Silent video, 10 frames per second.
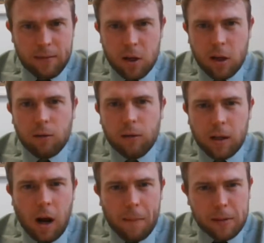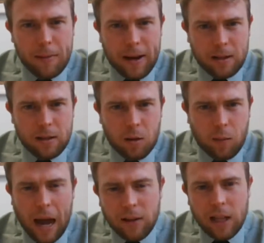So you'll have read in our prospectus that
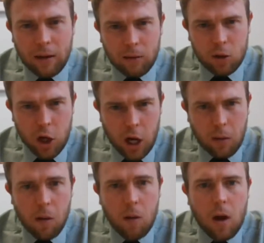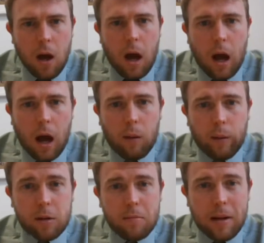we have a link with Cherwell,
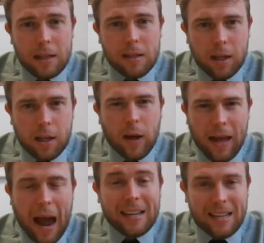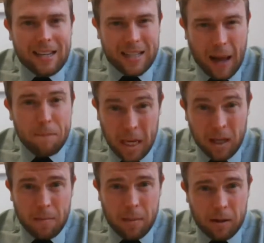which means that you get the access to that
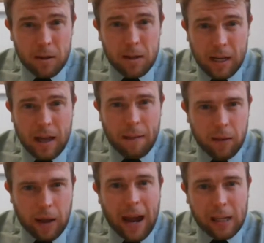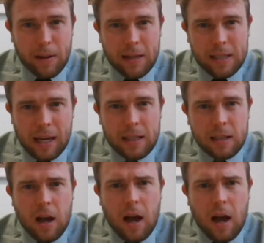big community and that expertise.